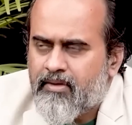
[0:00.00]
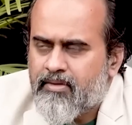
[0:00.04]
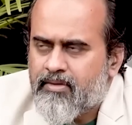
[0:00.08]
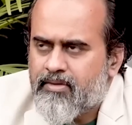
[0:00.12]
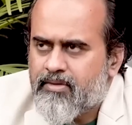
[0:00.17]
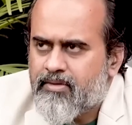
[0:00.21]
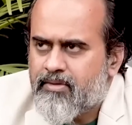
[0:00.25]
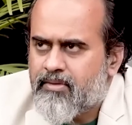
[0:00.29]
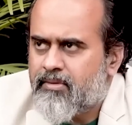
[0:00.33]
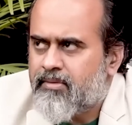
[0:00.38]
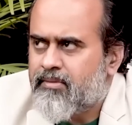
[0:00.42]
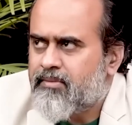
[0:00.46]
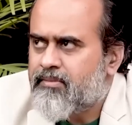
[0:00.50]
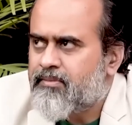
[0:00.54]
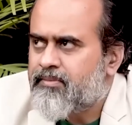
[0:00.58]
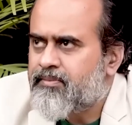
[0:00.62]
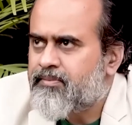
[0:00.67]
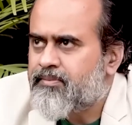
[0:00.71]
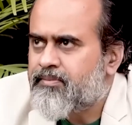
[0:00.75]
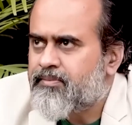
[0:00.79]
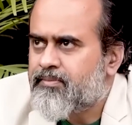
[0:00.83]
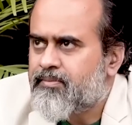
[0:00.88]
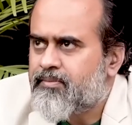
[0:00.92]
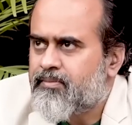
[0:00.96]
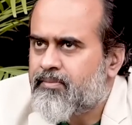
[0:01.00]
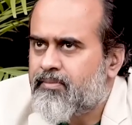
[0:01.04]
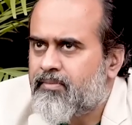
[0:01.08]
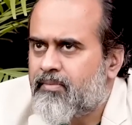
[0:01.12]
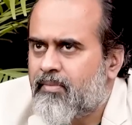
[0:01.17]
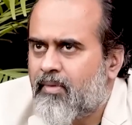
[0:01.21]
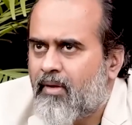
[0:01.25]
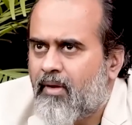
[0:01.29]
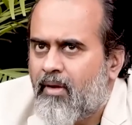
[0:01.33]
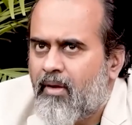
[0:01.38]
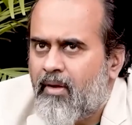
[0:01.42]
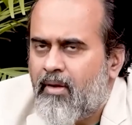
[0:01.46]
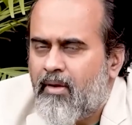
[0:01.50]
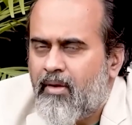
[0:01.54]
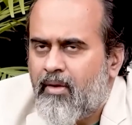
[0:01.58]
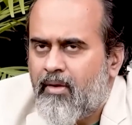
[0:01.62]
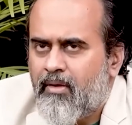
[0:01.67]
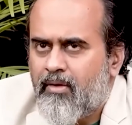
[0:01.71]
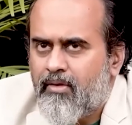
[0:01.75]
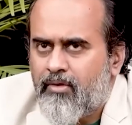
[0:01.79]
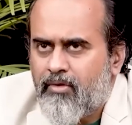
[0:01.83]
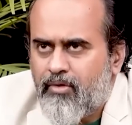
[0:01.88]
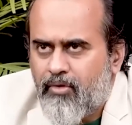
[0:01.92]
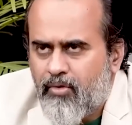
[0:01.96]
So,
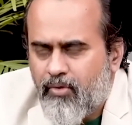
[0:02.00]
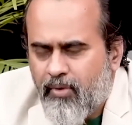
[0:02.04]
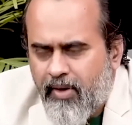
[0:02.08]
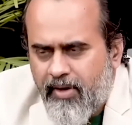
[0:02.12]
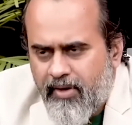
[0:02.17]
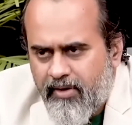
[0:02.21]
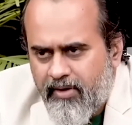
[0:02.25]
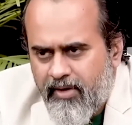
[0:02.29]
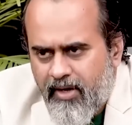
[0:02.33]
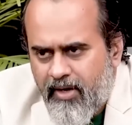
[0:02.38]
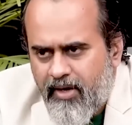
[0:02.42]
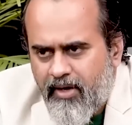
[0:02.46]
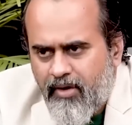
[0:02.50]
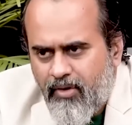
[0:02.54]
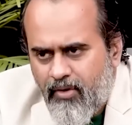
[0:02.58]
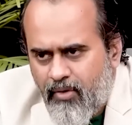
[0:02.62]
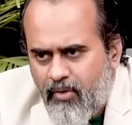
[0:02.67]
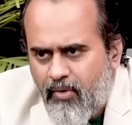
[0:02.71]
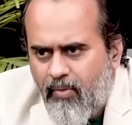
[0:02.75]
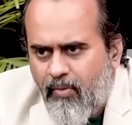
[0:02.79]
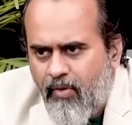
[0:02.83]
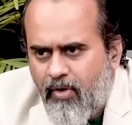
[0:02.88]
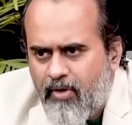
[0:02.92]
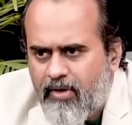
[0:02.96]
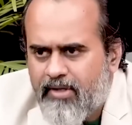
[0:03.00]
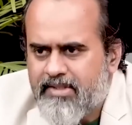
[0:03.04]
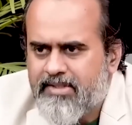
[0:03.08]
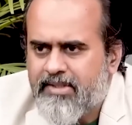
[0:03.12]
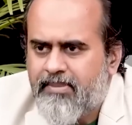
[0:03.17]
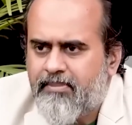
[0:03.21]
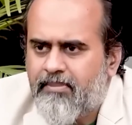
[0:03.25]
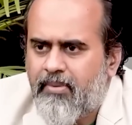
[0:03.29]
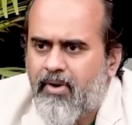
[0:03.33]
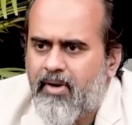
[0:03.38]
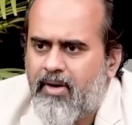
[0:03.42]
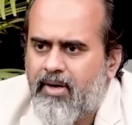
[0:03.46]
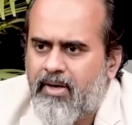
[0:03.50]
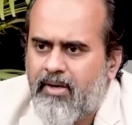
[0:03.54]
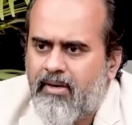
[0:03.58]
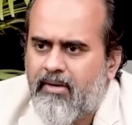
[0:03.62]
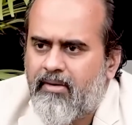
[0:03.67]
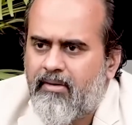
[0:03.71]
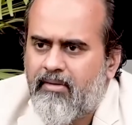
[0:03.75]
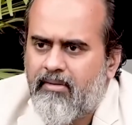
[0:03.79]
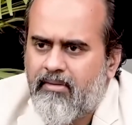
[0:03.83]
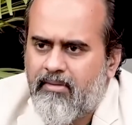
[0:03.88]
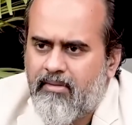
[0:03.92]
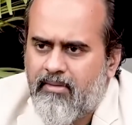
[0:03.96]
do I really know what is
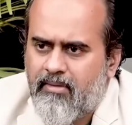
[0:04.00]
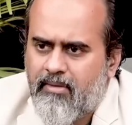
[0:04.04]
important?